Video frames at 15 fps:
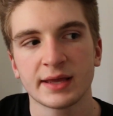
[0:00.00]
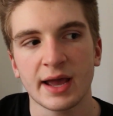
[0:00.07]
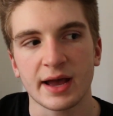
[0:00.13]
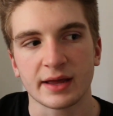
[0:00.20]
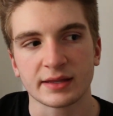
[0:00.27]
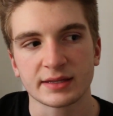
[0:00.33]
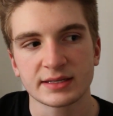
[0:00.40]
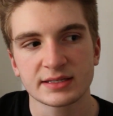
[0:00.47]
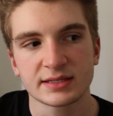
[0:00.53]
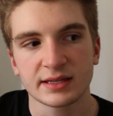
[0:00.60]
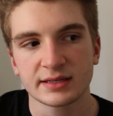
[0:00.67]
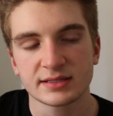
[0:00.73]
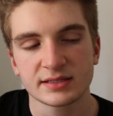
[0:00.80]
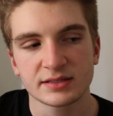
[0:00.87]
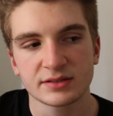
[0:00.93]
yeah,
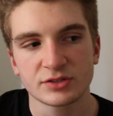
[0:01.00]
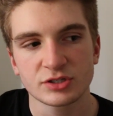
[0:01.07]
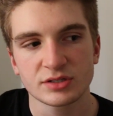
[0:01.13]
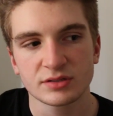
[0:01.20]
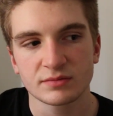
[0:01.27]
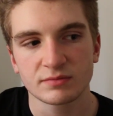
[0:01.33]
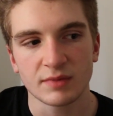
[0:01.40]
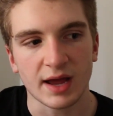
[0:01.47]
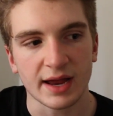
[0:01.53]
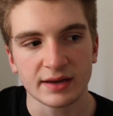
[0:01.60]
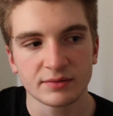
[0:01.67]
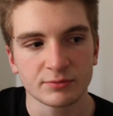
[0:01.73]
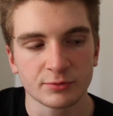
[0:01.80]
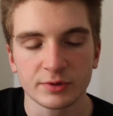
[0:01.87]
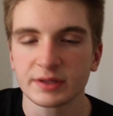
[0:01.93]
that's just, I
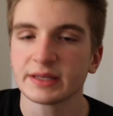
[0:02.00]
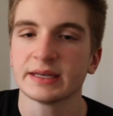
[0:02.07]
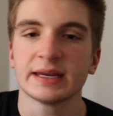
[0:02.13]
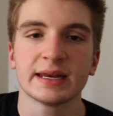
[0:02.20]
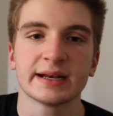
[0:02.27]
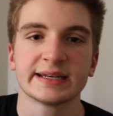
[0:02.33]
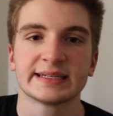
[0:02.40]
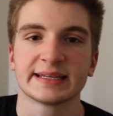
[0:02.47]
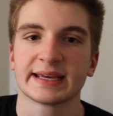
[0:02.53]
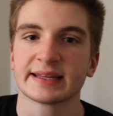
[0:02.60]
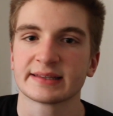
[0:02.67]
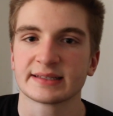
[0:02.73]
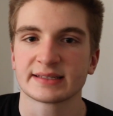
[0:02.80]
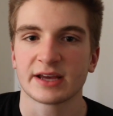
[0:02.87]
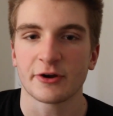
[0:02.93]
really needed to
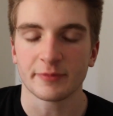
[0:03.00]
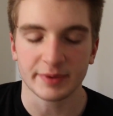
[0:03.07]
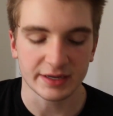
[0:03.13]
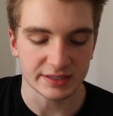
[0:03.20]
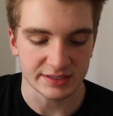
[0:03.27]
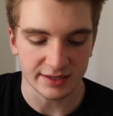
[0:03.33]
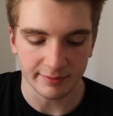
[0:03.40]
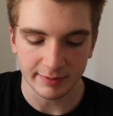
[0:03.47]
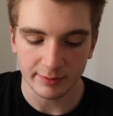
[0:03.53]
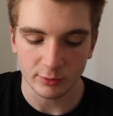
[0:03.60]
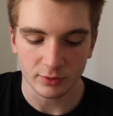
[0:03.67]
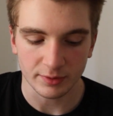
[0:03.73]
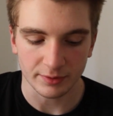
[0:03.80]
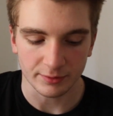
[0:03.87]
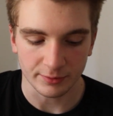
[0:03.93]
get this out because some
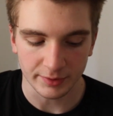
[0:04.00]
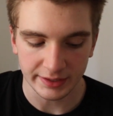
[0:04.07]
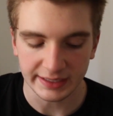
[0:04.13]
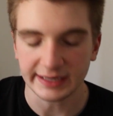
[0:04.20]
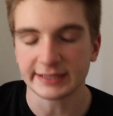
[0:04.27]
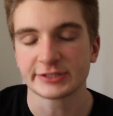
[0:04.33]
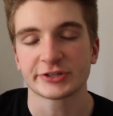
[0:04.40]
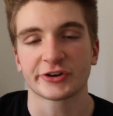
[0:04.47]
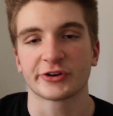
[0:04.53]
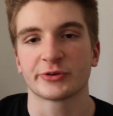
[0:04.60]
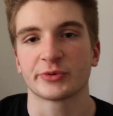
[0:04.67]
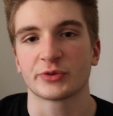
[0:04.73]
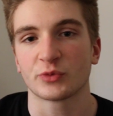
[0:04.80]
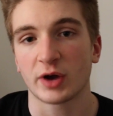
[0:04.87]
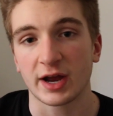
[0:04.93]
people were really concerned
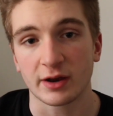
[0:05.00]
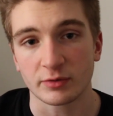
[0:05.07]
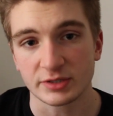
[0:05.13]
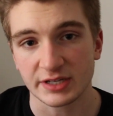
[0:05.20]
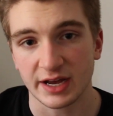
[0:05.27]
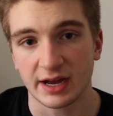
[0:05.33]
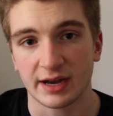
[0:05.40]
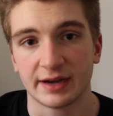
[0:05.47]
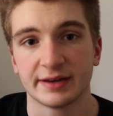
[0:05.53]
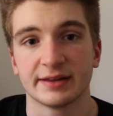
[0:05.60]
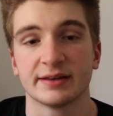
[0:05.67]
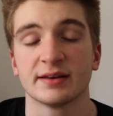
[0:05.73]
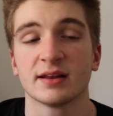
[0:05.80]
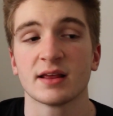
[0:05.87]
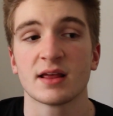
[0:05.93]
with why I was gone
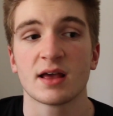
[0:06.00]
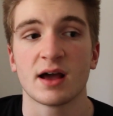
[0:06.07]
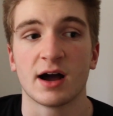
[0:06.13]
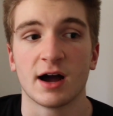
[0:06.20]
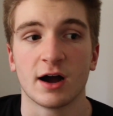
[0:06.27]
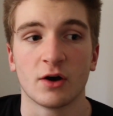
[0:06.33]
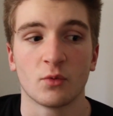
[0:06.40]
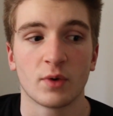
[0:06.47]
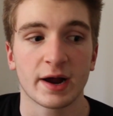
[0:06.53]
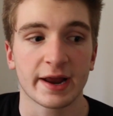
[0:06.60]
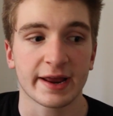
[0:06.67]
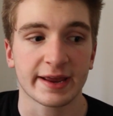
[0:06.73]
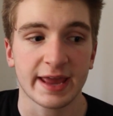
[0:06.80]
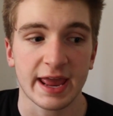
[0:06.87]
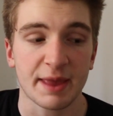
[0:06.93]
and
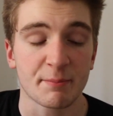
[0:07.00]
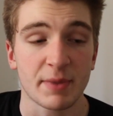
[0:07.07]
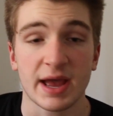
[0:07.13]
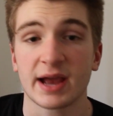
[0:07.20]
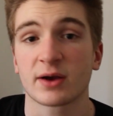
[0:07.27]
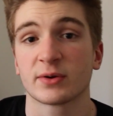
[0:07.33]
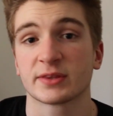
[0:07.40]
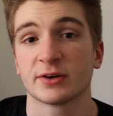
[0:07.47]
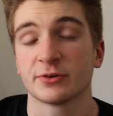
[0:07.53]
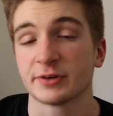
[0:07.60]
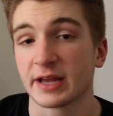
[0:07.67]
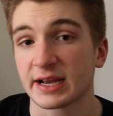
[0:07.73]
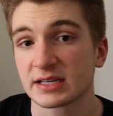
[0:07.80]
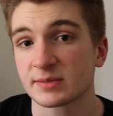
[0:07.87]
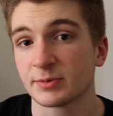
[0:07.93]
why I came back without
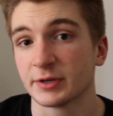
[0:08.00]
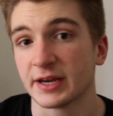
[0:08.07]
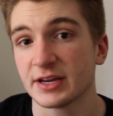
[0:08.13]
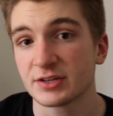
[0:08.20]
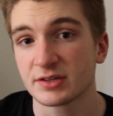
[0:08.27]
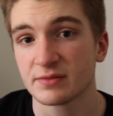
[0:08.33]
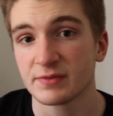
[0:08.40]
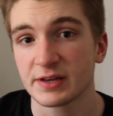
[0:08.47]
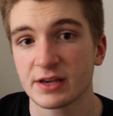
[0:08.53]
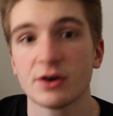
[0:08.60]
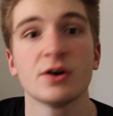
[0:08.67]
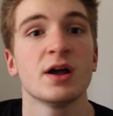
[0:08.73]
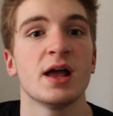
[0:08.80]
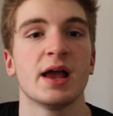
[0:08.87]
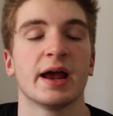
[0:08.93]
an explanation
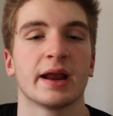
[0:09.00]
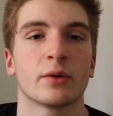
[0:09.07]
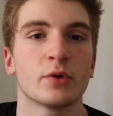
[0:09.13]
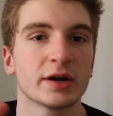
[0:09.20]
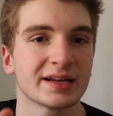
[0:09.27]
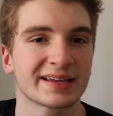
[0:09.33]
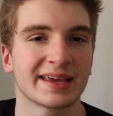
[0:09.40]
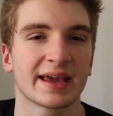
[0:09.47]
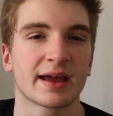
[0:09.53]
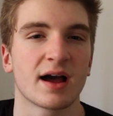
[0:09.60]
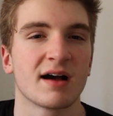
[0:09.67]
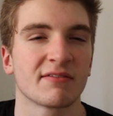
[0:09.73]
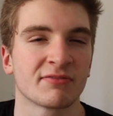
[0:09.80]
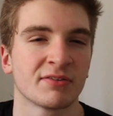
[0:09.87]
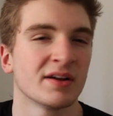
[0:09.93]
video. And I wanted to kick
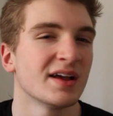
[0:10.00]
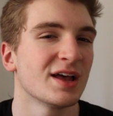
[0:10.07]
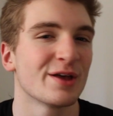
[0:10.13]
off